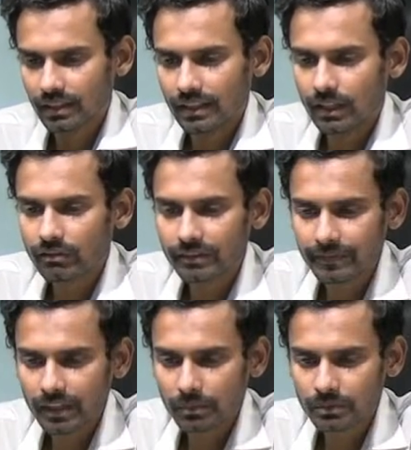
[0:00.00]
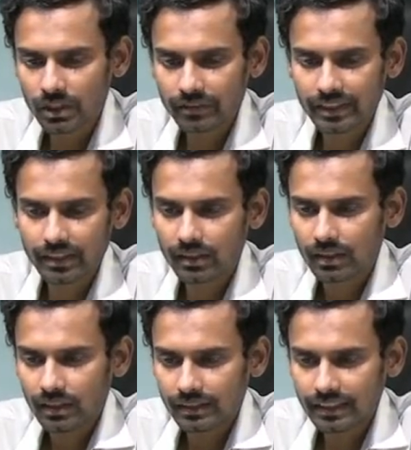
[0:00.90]
Now if we observe here,
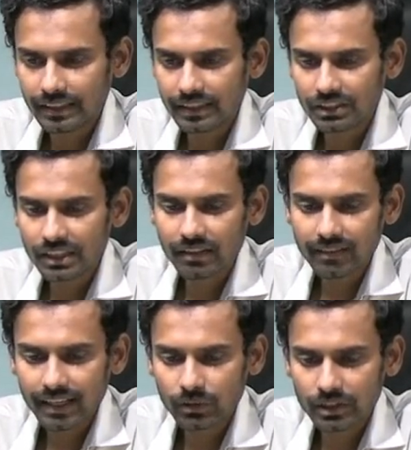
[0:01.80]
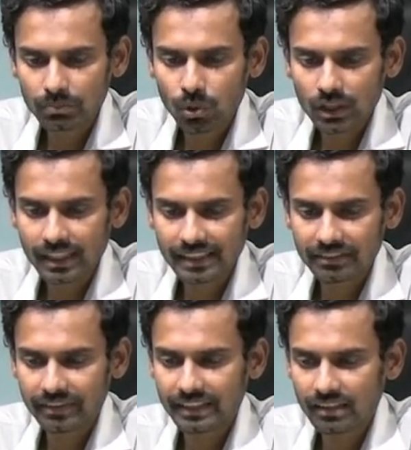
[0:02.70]
the initial value is more than the
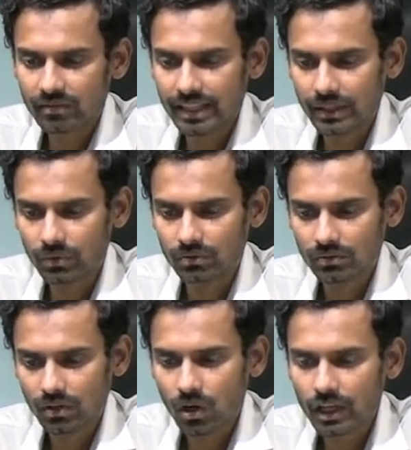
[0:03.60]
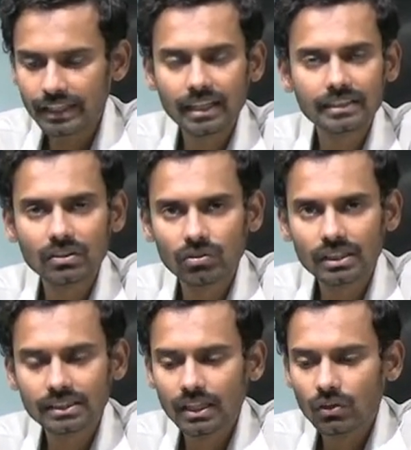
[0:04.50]
final value, or in other words,
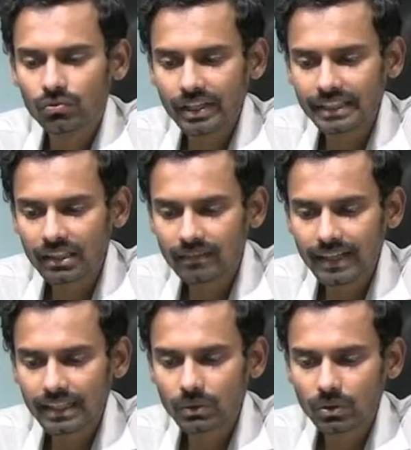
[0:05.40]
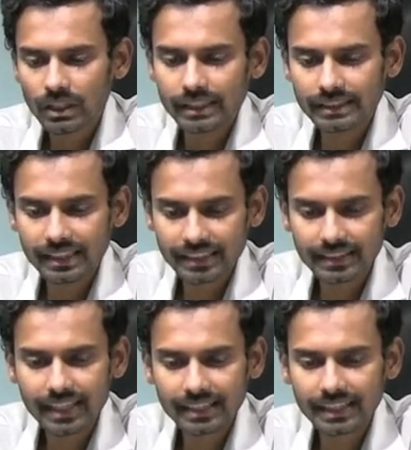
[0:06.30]
final value is less
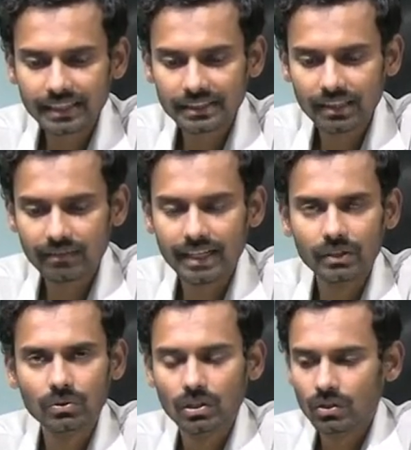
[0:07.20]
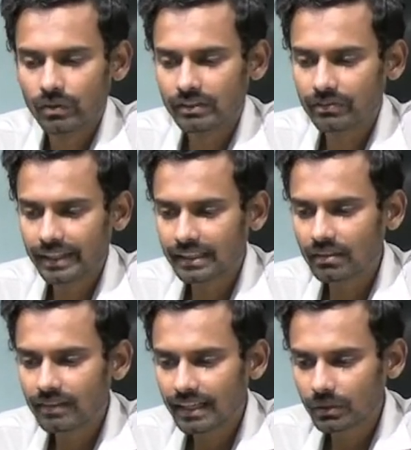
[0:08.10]
than the initial value. When final
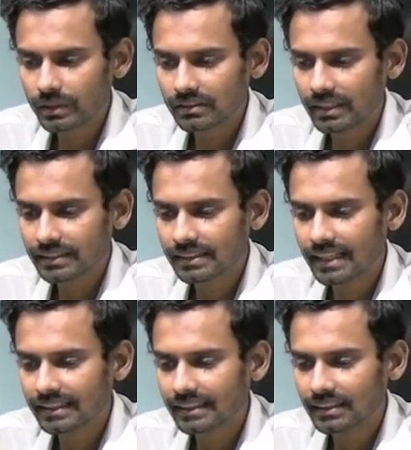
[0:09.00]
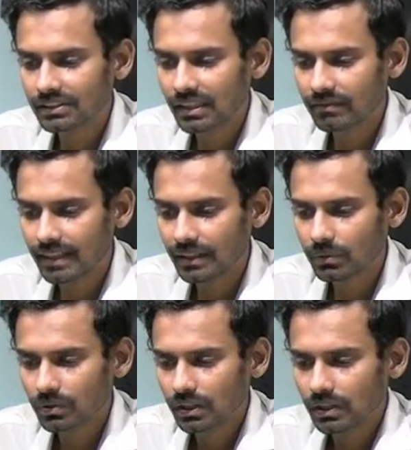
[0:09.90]
value is less than the initial value,
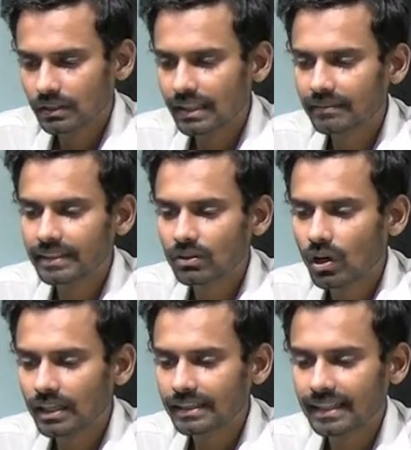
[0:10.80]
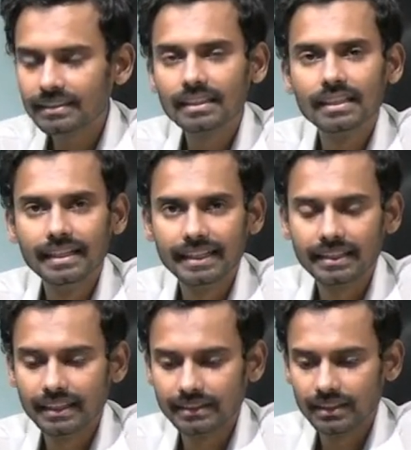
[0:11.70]
then we call it as
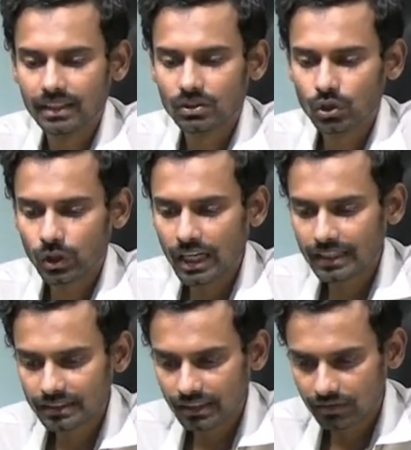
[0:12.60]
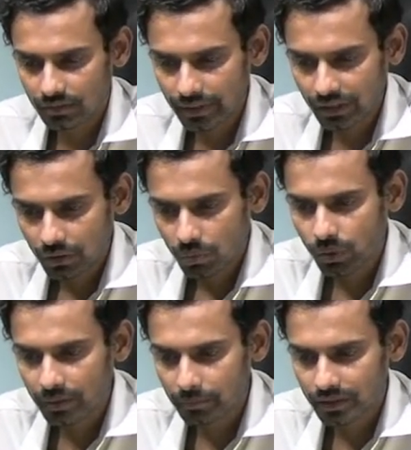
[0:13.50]
decrease. So your answer will be 1%
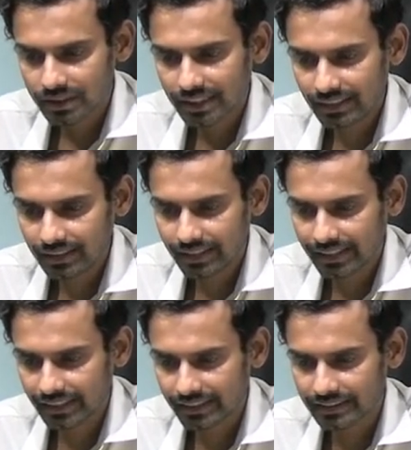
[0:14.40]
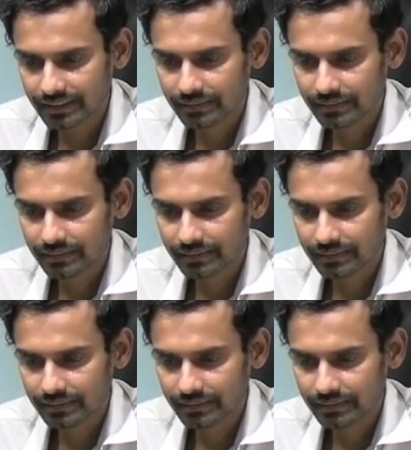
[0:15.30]
decrease.